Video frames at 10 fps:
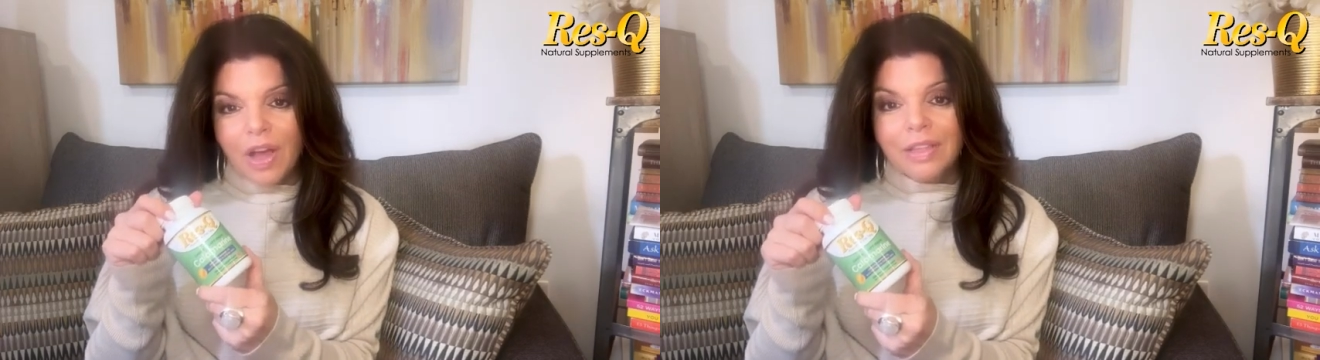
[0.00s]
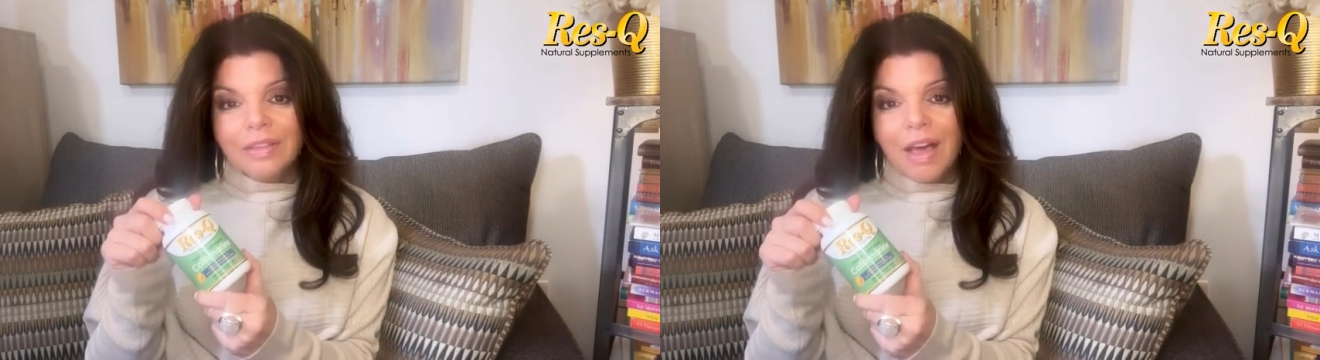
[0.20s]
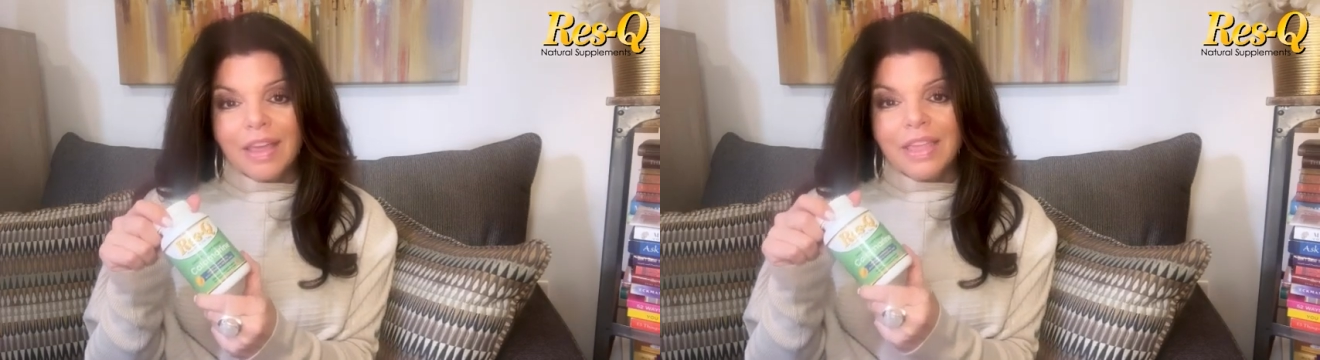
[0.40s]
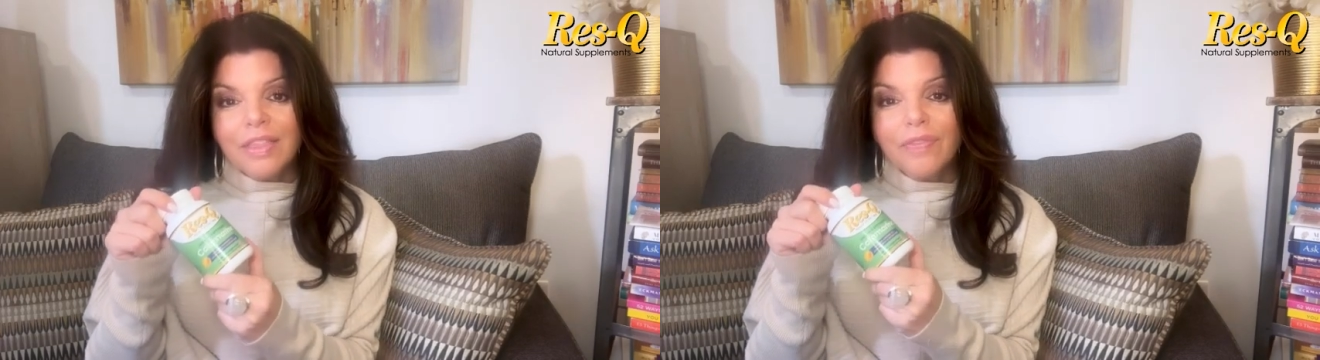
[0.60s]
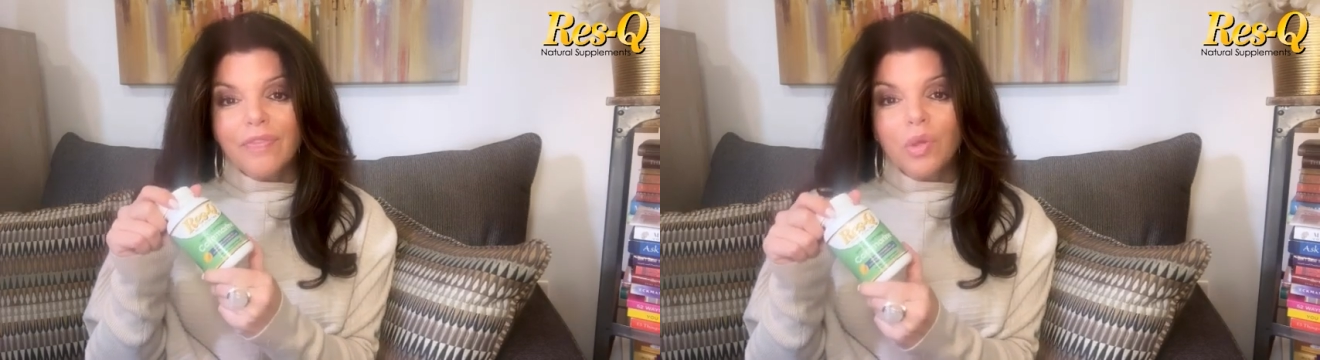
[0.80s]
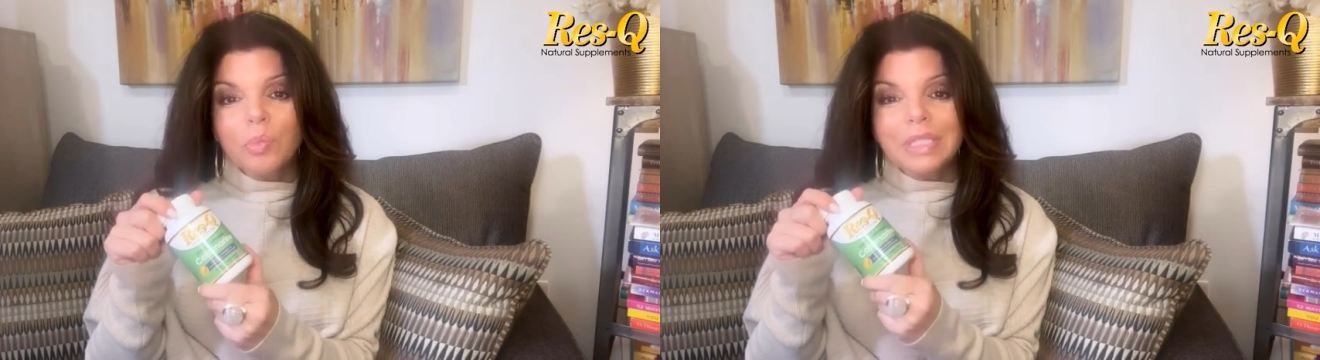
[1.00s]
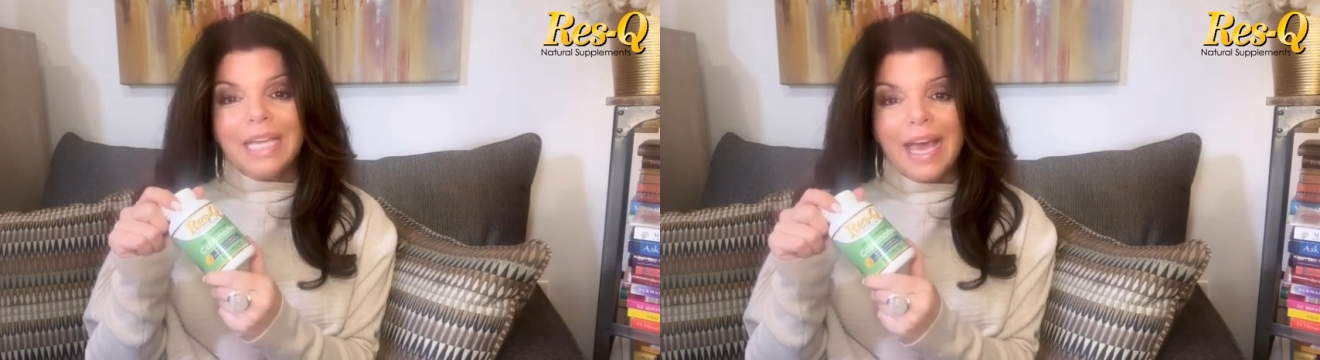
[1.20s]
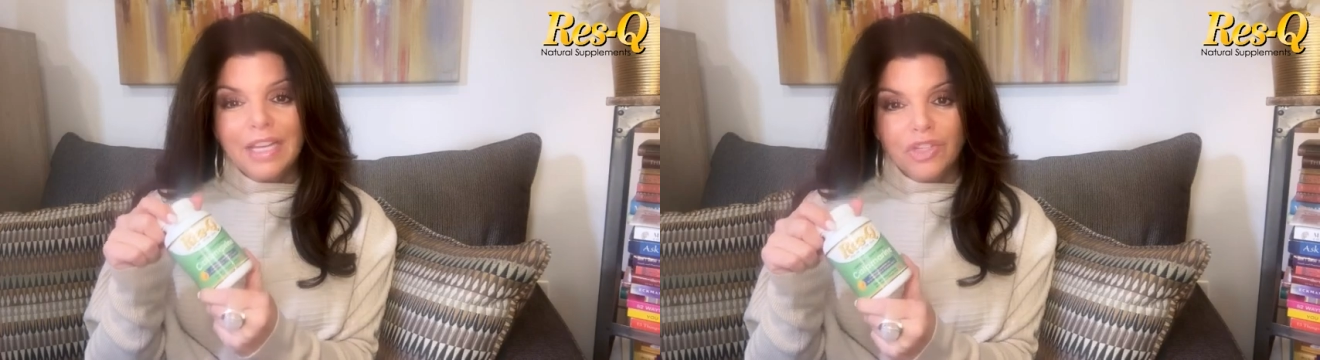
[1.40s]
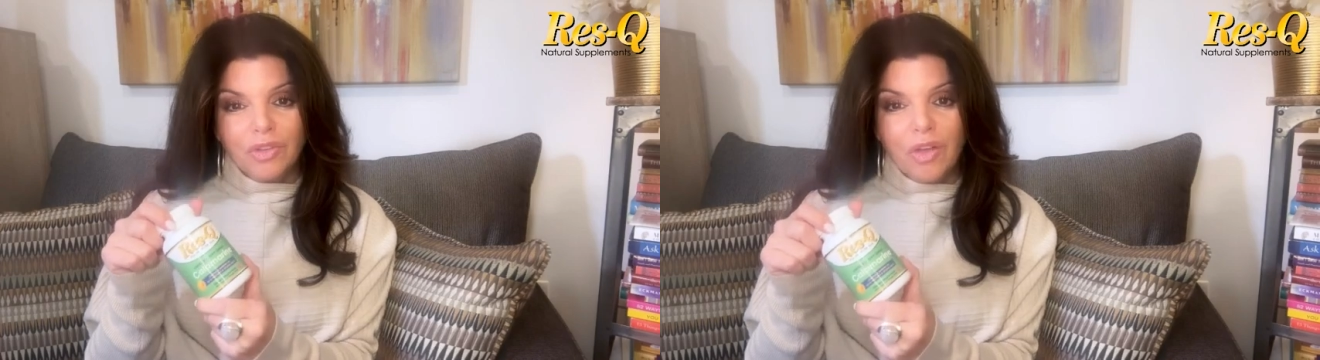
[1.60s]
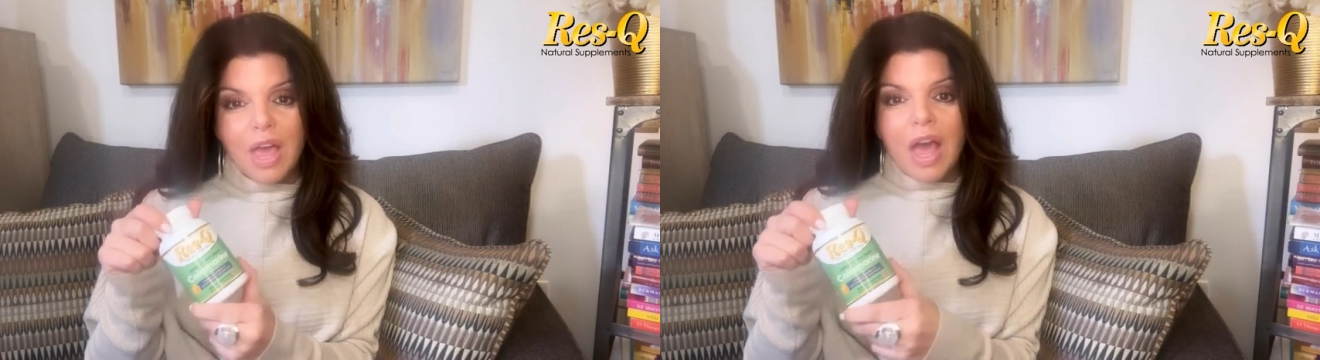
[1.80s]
unlocking the full potential